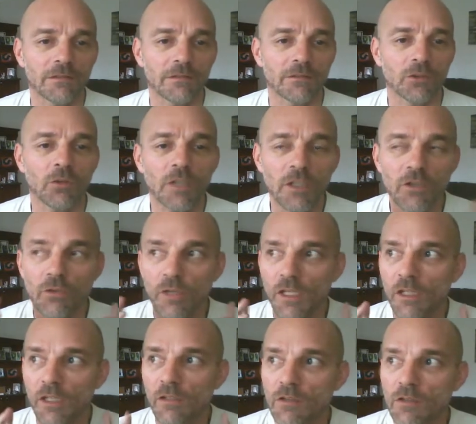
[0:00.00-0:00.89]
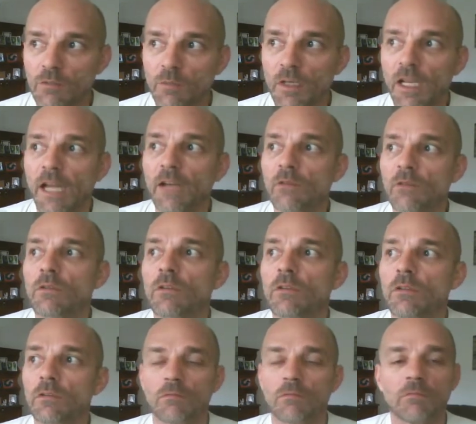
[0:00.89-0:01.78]
Not in your ears, but out.
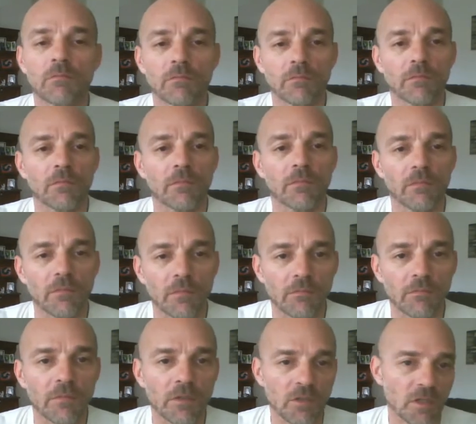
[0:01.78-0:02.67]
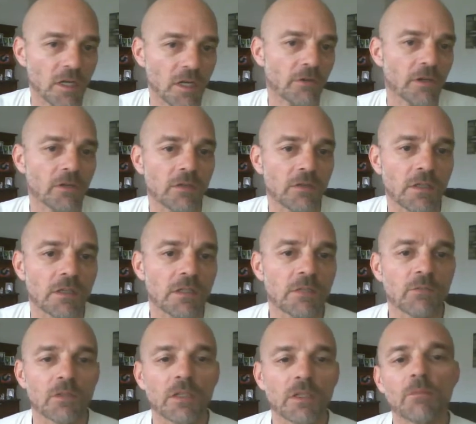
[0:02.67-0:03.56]
A stereo
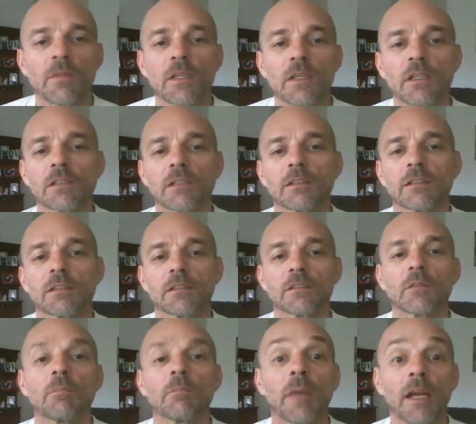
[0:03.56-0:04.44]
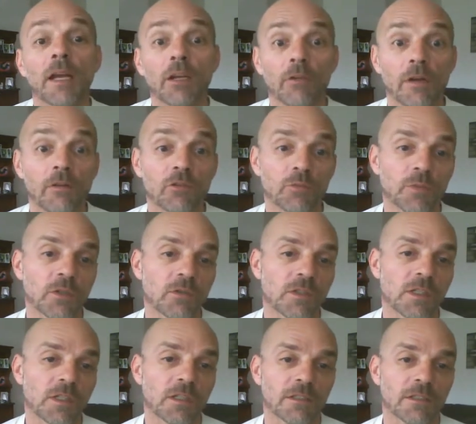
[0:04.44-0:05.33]
system or something. Some background
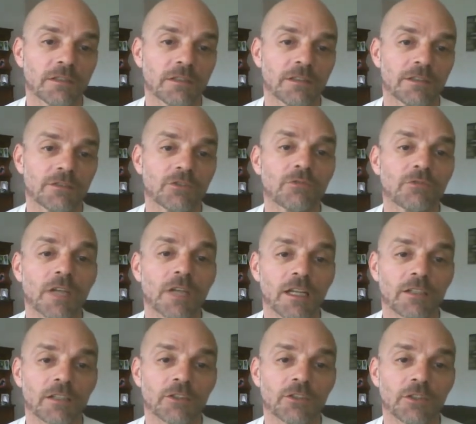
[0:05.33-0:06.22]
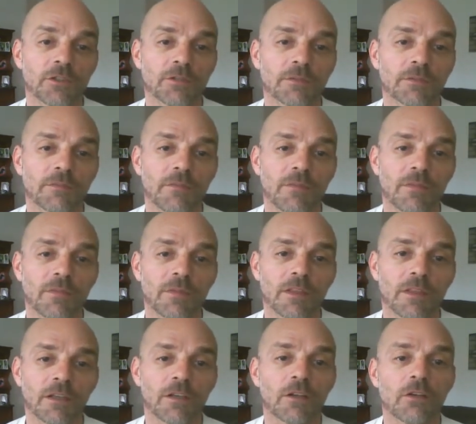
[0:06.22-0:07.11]
music to relax you.
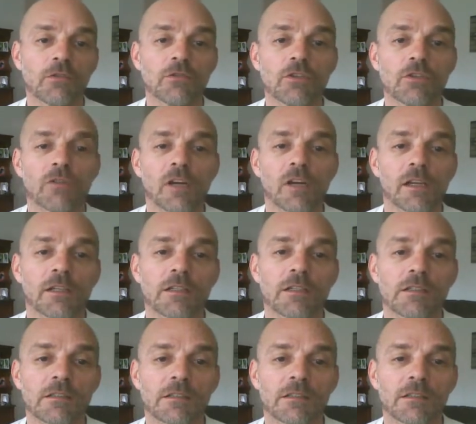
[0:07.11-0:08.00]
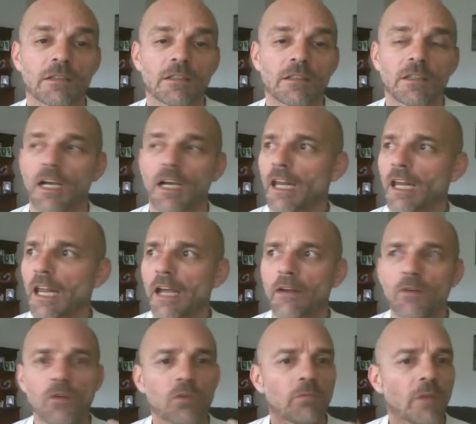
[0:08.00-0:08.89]
Close your eyes. Allow
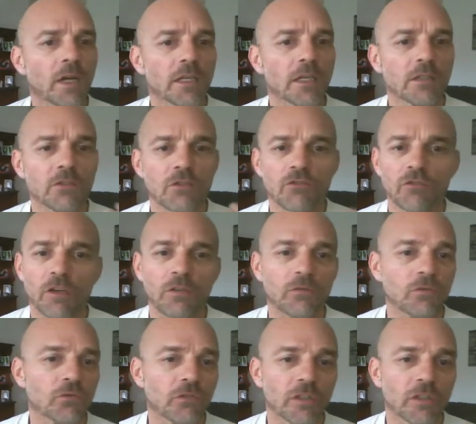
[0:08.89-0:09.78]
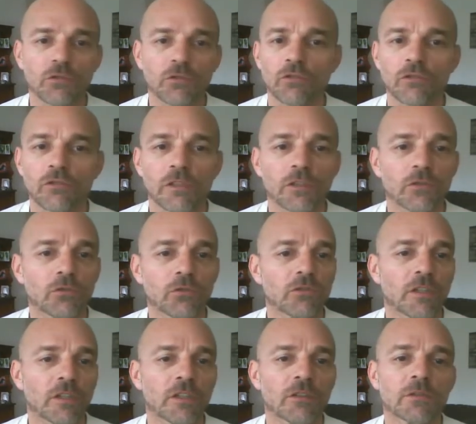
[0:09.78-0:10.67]
your mind to trundle, trundle, trundle,
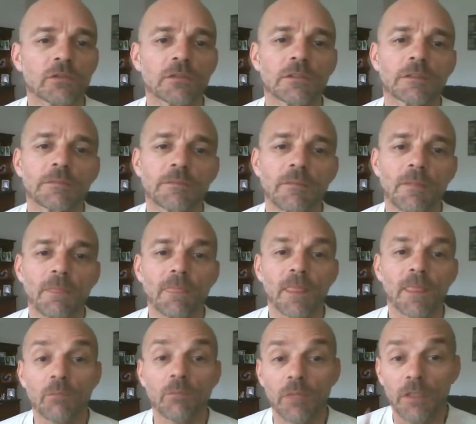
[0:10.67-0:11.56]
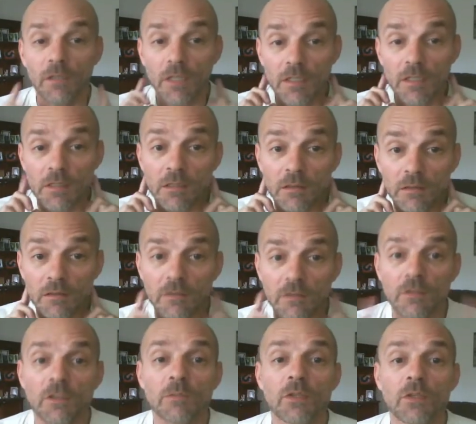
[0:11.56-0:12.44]
trundle. But listen
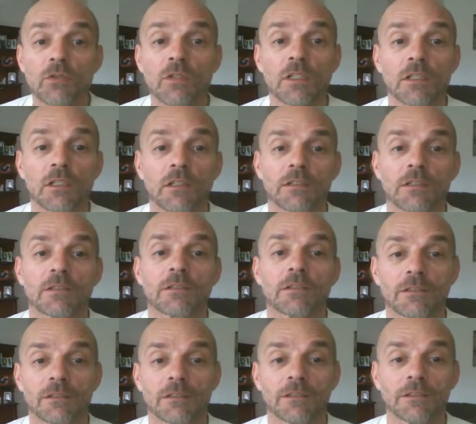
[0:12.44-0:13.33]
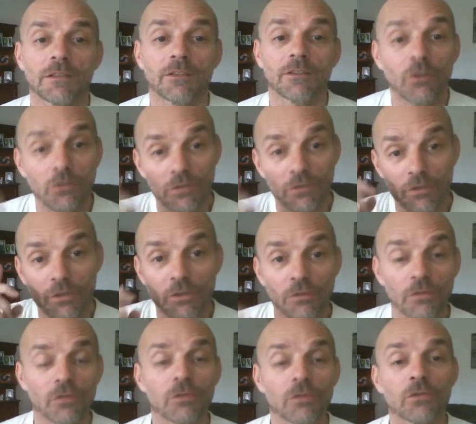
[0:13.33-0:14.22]
to the music, not to your
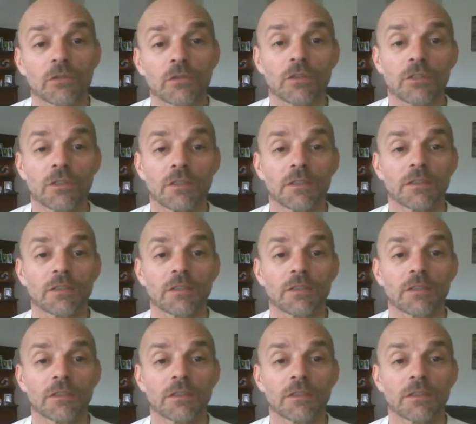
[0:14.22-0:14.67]
thoughts.